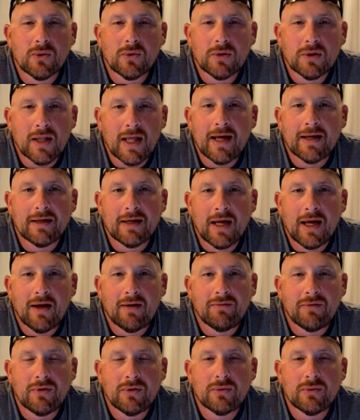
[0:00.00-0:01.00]
glad to
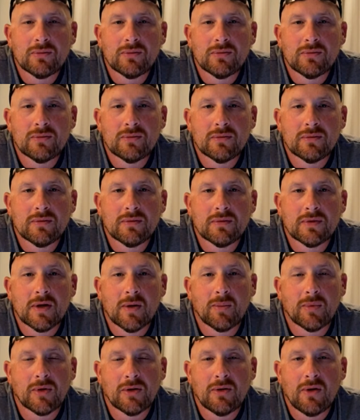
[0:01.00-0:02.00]
have you
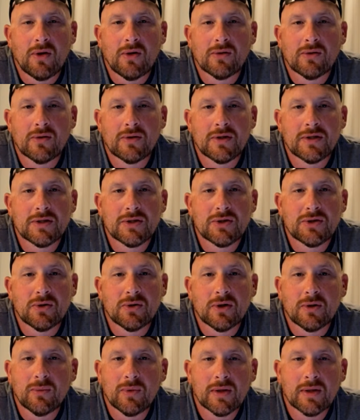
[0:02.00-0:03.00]
coming along on this
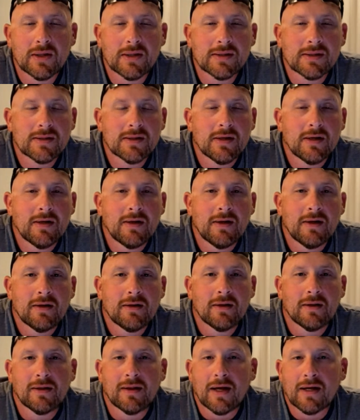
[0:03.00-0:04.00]
journey with us.
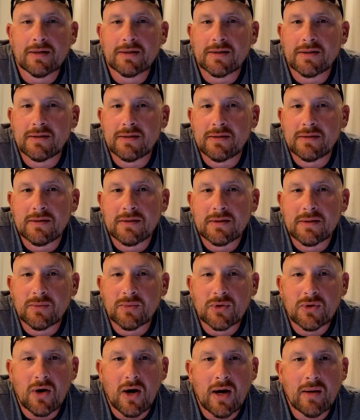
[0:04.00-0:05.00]
The 1,000
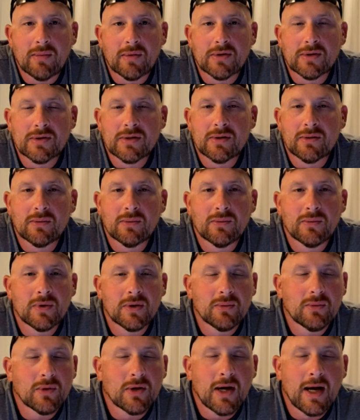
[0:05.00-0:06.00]
subscribers
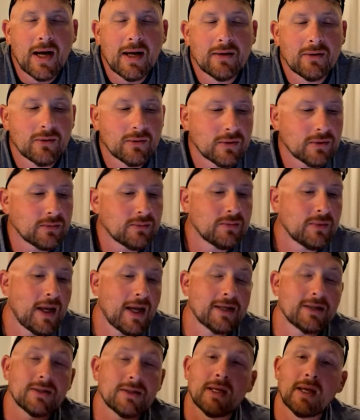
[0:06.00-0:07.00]
that we're at, or
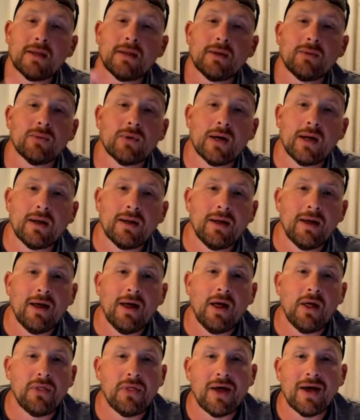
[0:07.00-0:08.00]
actually, I think we're at
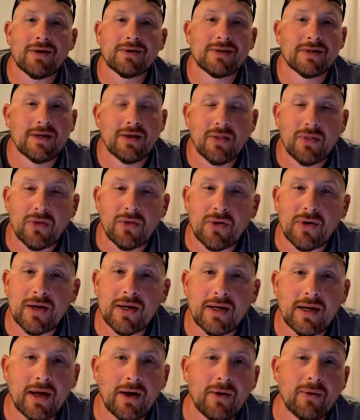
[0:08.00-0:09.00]

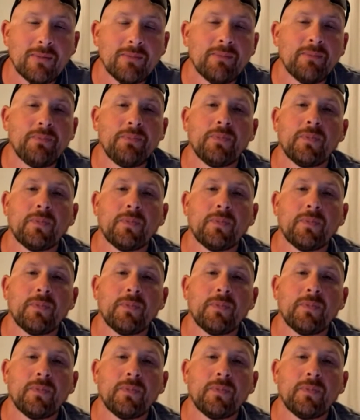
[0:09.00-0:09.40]
1,030 now.